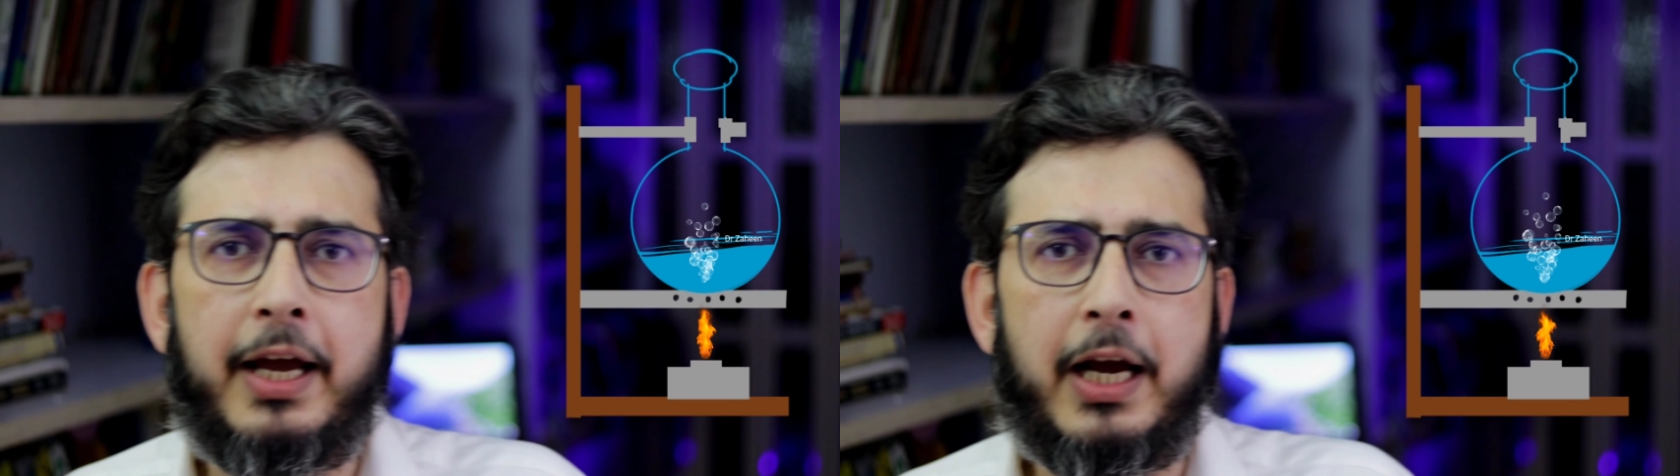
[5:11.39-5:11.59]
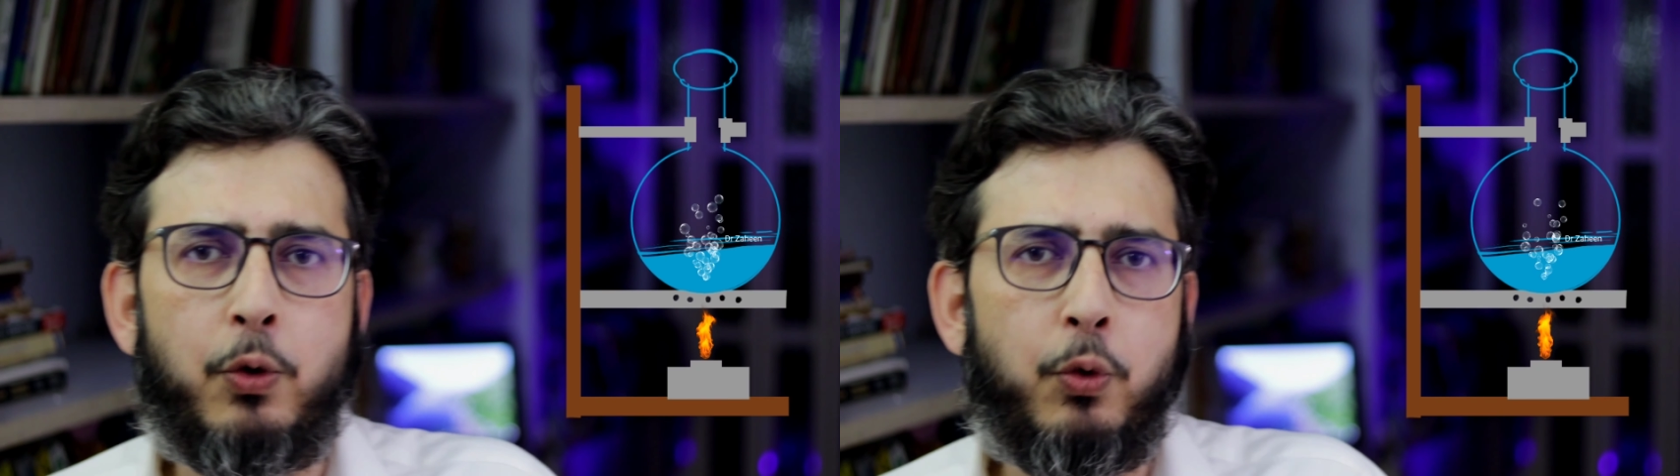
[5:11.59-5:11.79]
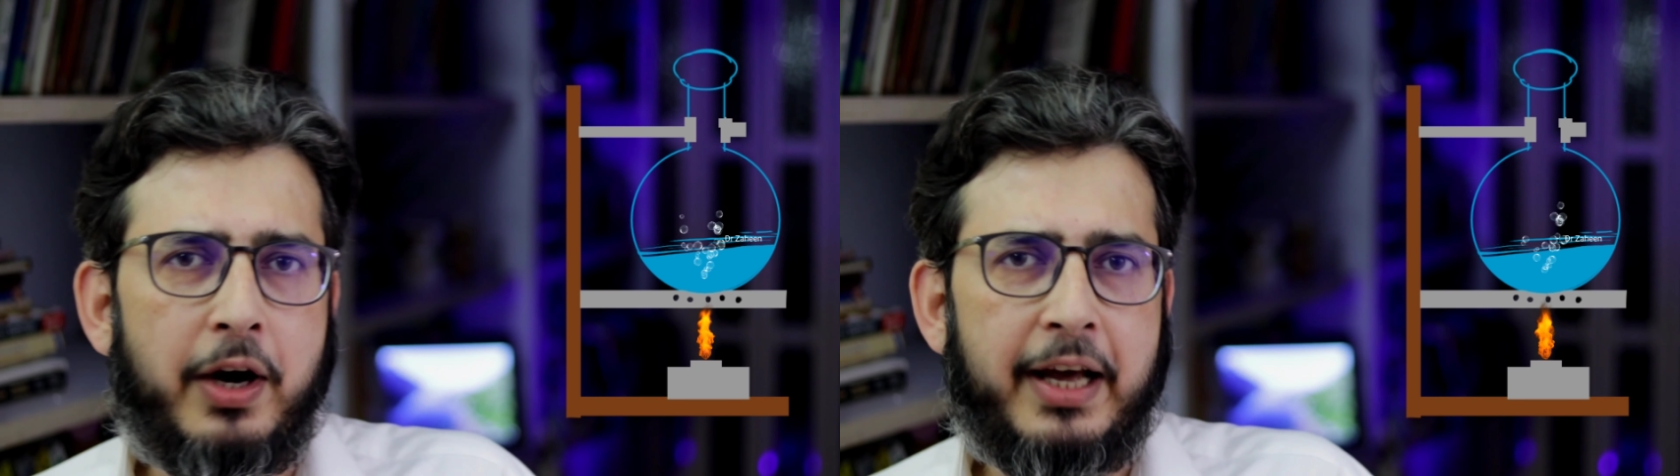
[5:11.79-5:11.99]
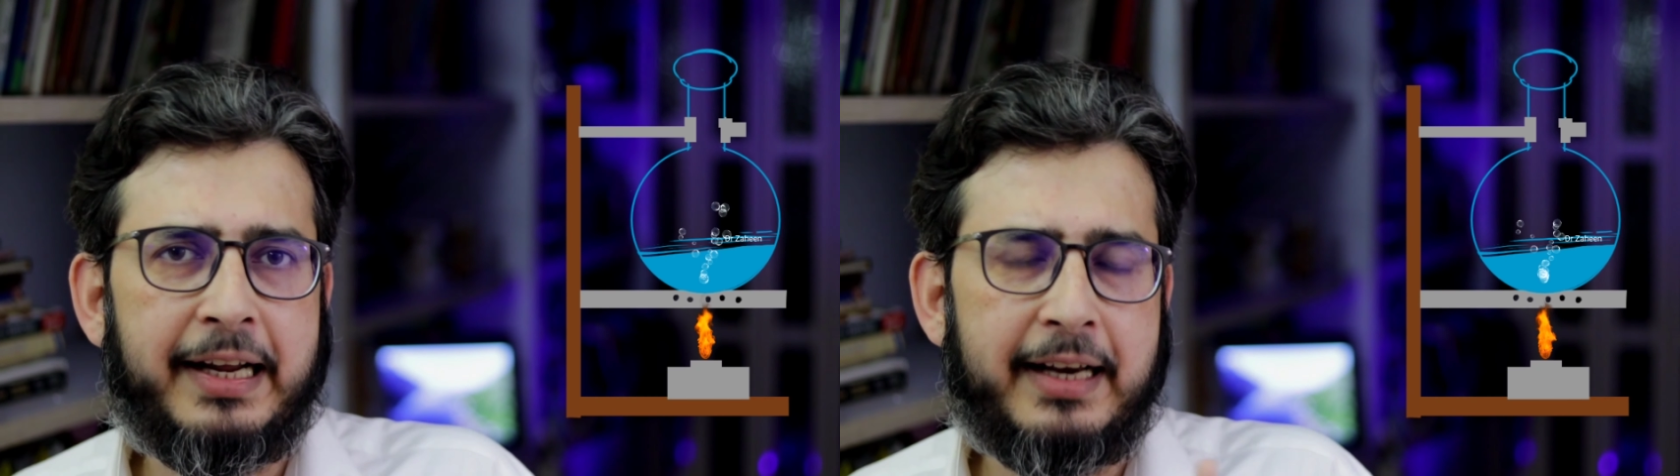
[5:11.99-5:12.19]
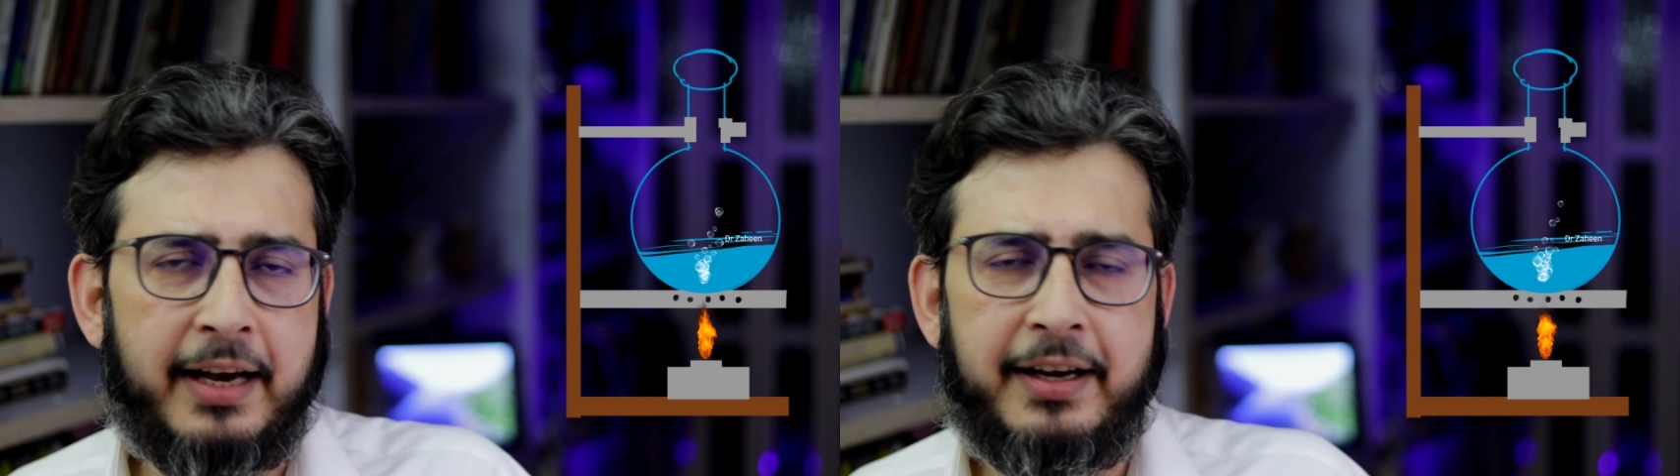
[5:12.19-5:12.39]

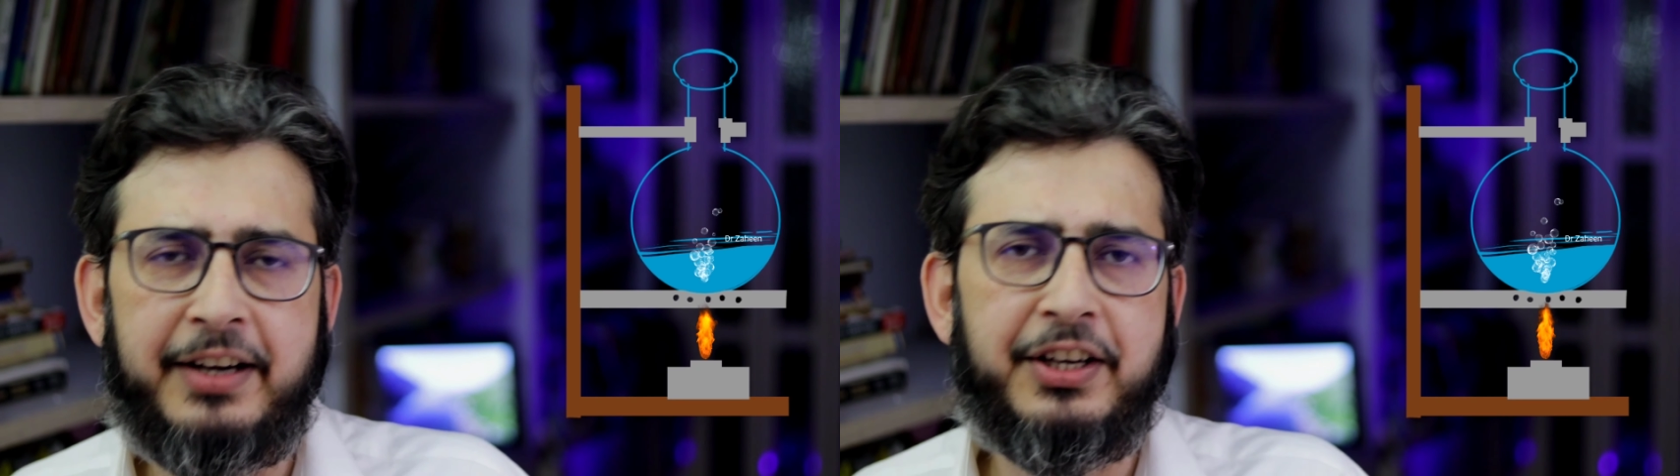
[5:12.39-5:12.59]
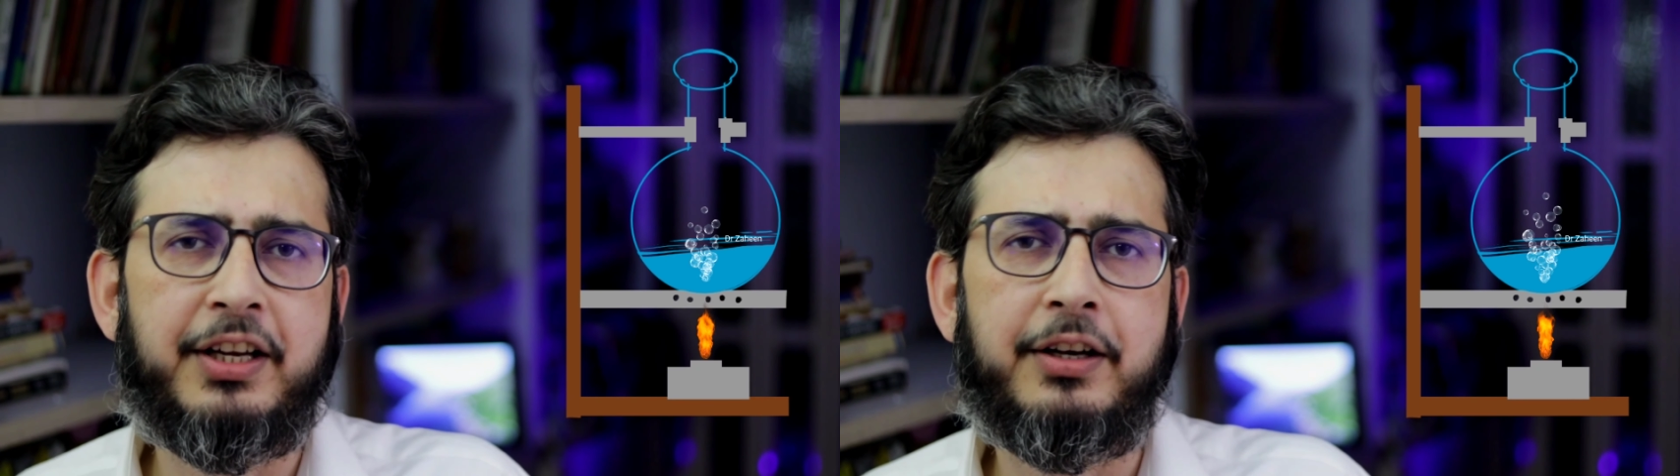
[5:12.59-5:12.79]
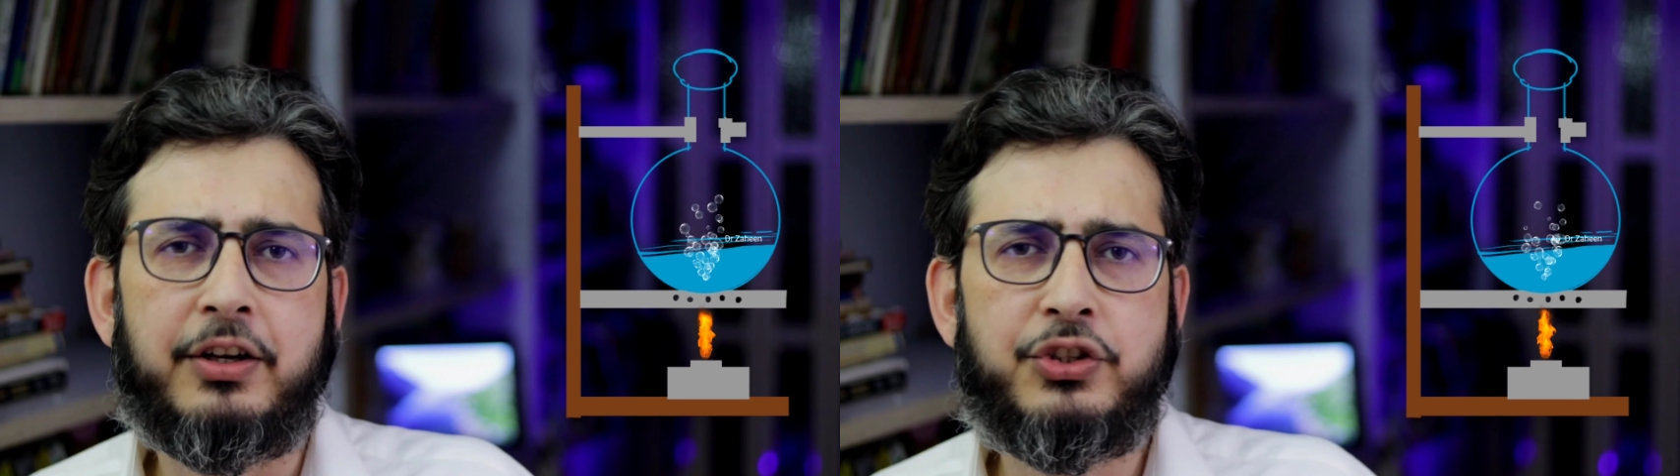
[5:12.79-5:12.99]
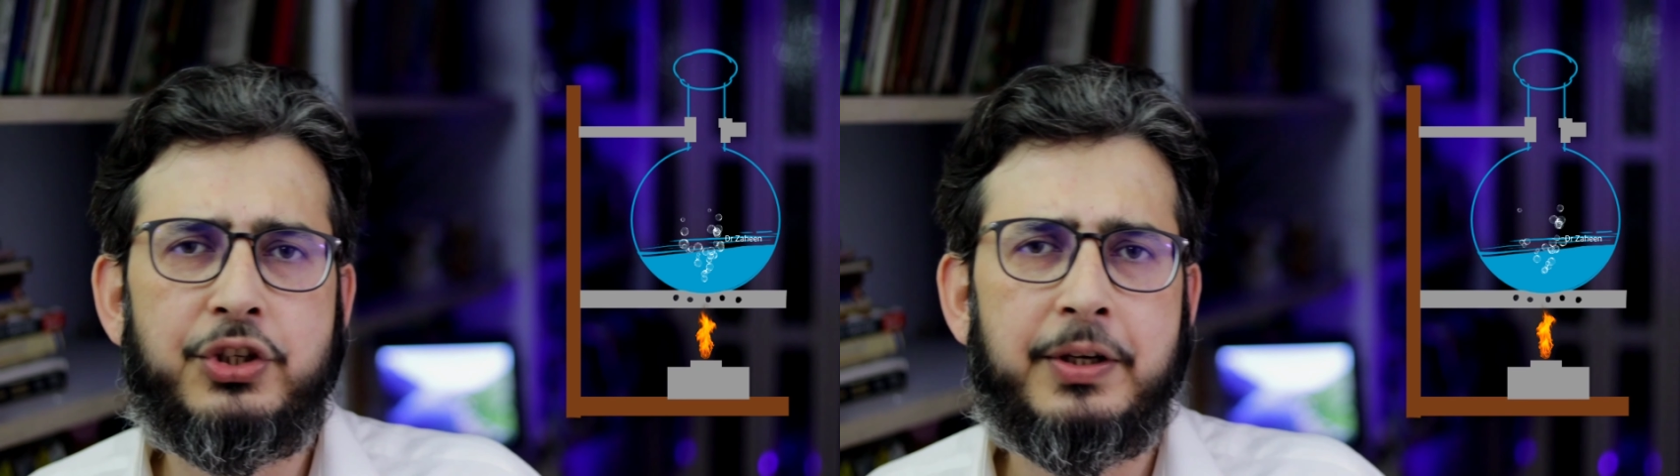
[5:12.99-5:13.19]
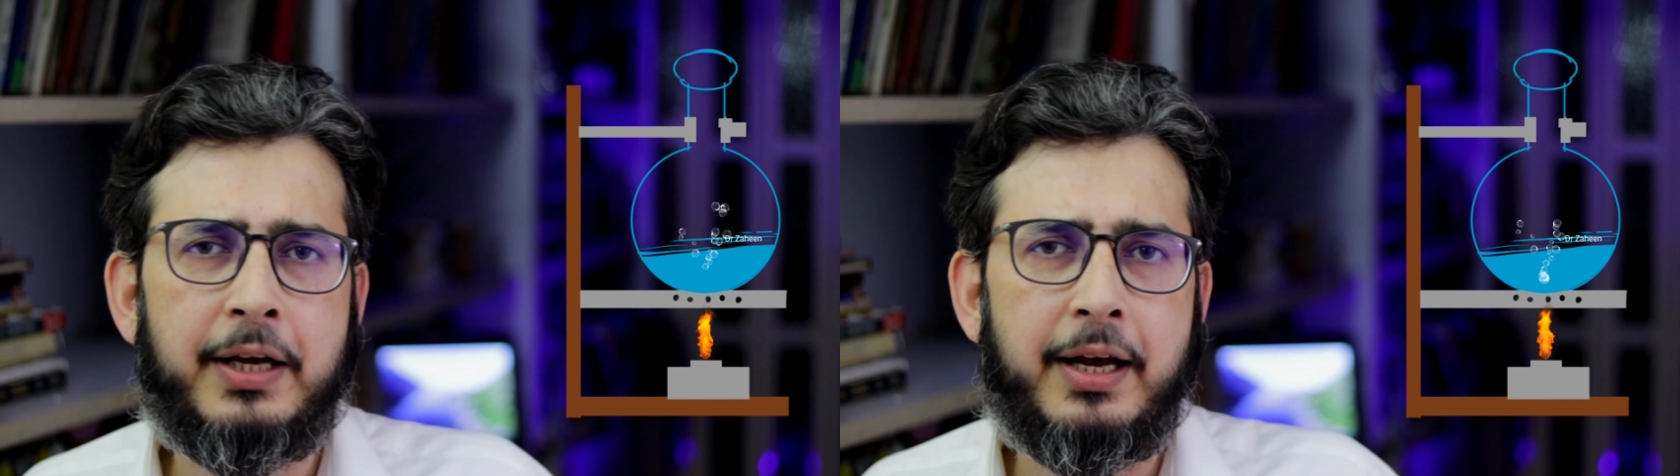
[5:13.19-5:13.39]
acquire kinetic
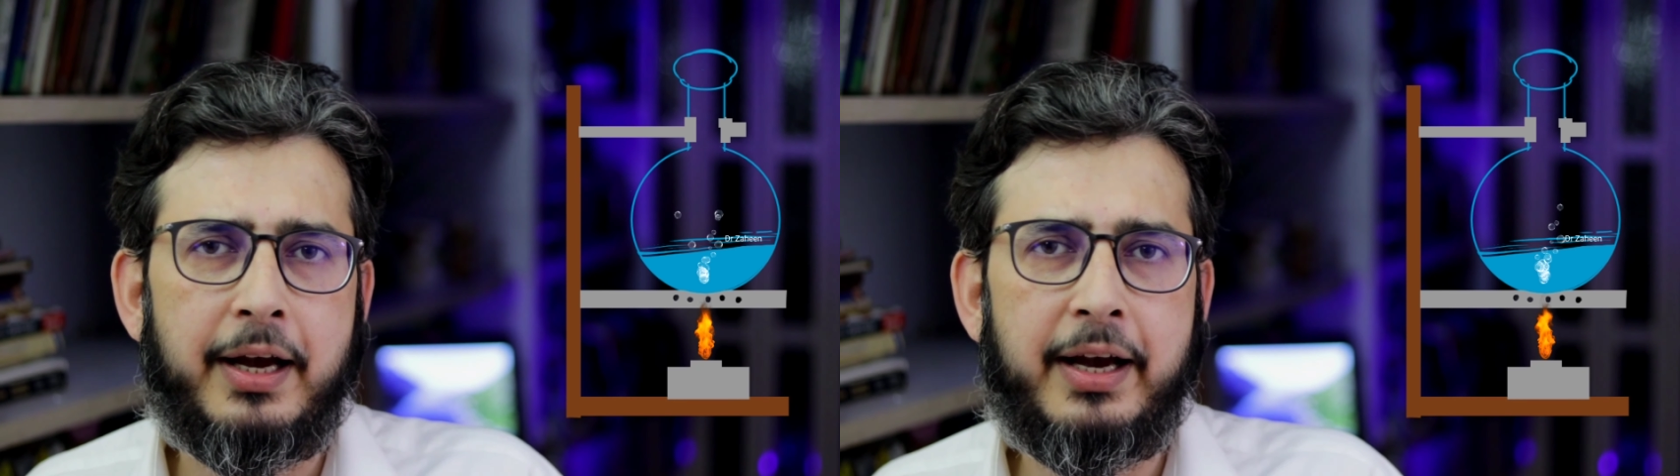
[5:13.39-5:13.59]
energy,